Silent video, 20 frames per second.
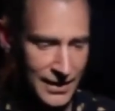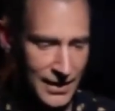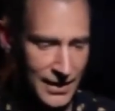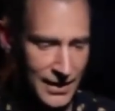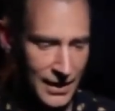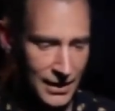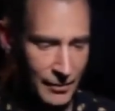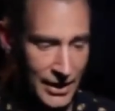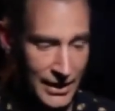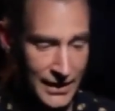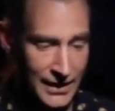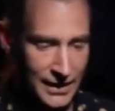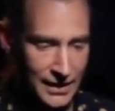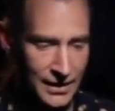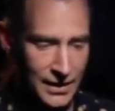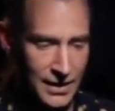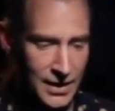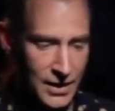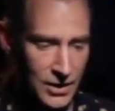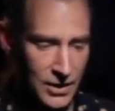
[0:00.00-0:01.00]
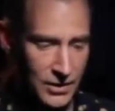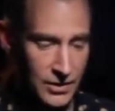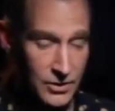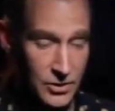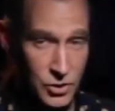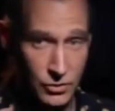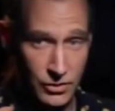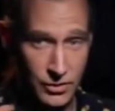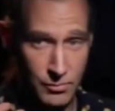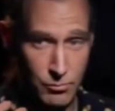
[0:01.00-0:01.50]
And again, the
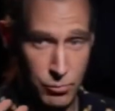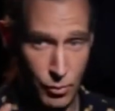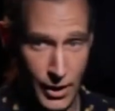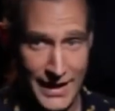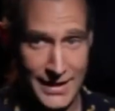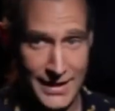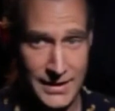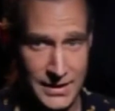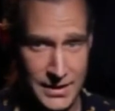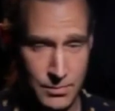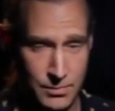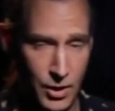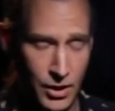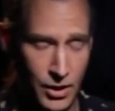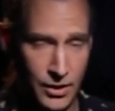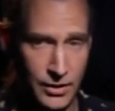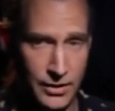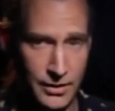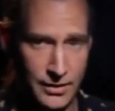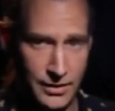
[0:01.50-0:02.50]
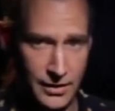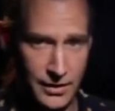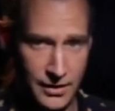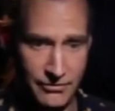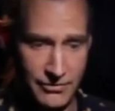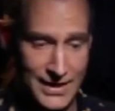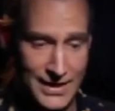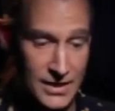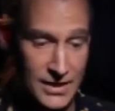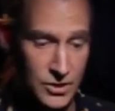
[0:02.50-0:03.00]
sort of brightest part of
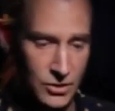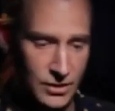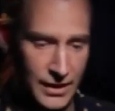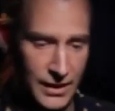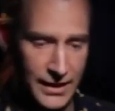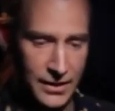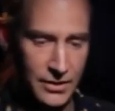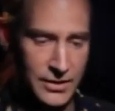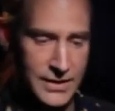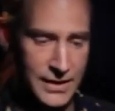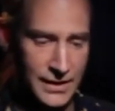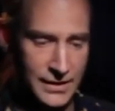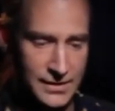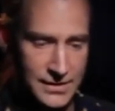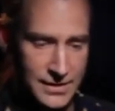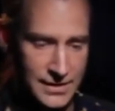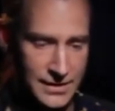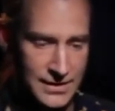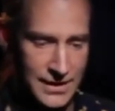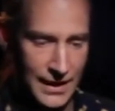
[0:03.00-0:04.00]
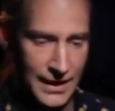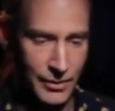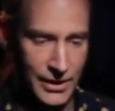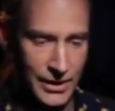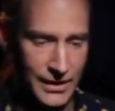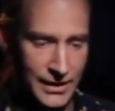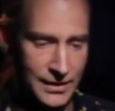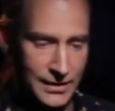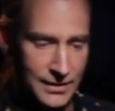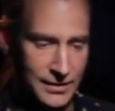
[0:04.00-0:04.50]
either layer tends to
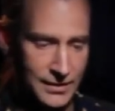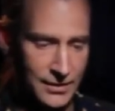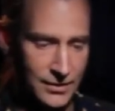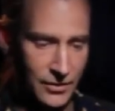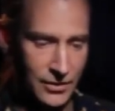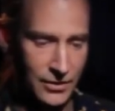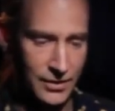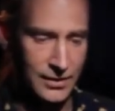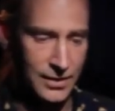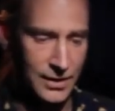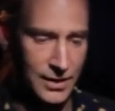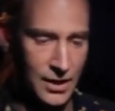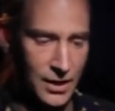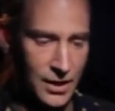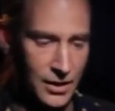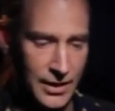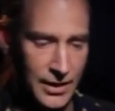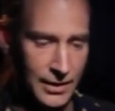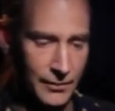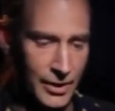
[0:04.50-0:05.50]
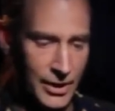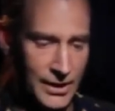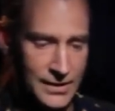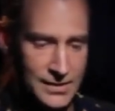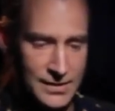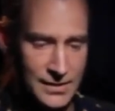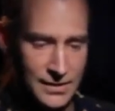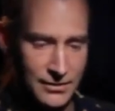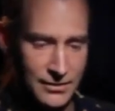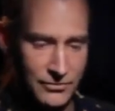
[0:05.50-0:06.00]
dominate. The car
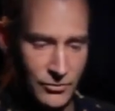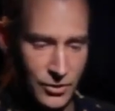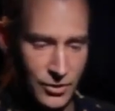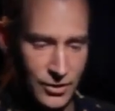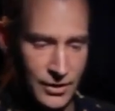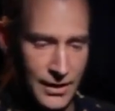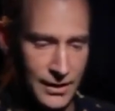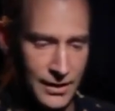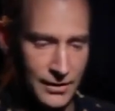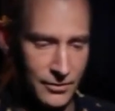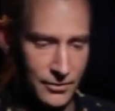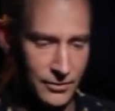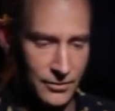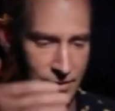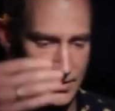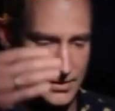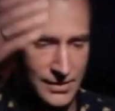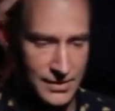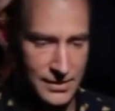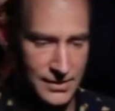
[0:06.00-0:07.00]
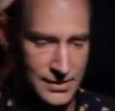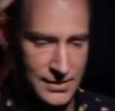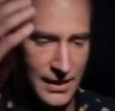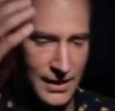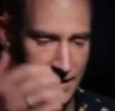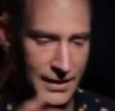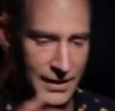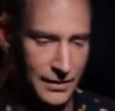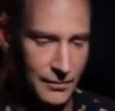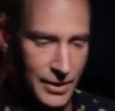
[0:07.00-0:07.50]
dominates in the foreground, whereas the
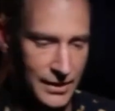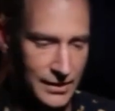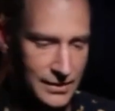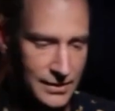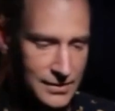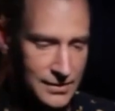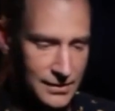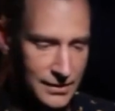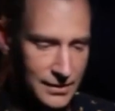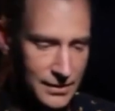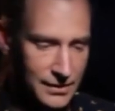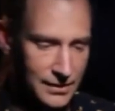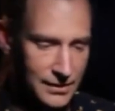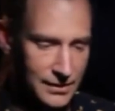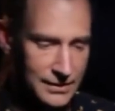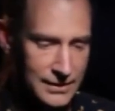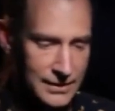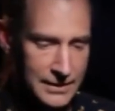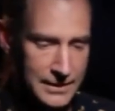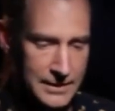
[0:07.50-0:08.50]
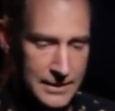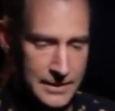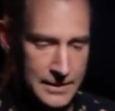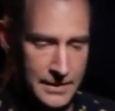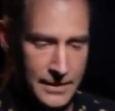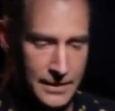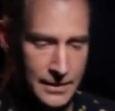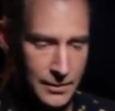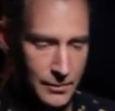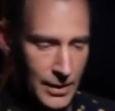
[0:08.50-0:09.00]
sky dominates in
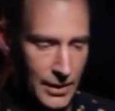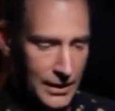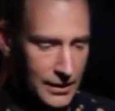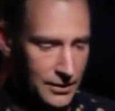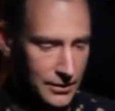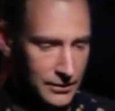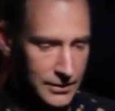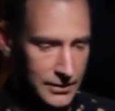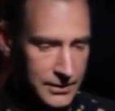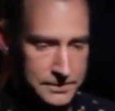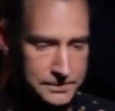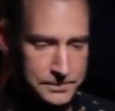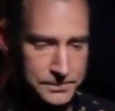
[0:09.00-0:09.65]
the background.